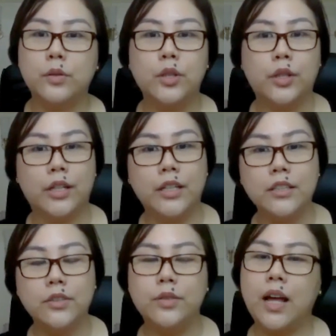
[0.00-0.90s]

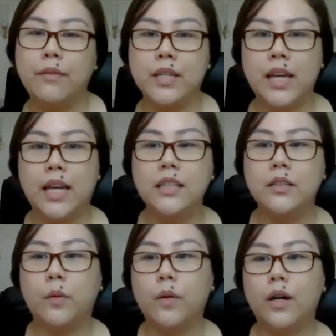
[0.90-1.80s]
learn, to navigate,
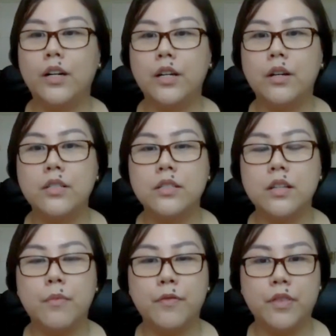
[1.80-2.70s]
or
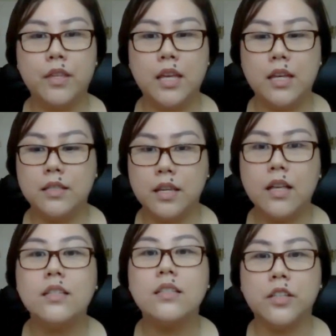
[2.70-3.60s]
some of the
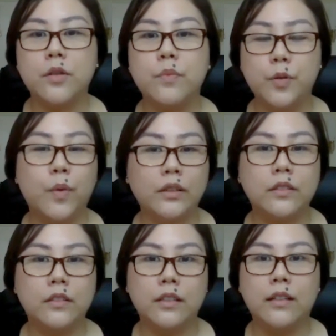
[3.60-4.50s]
skills that you would want
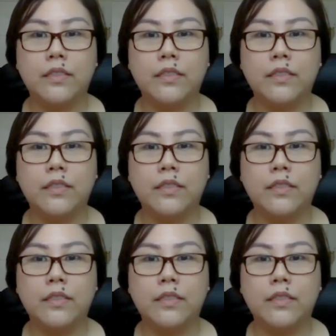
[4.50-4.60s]
to learn.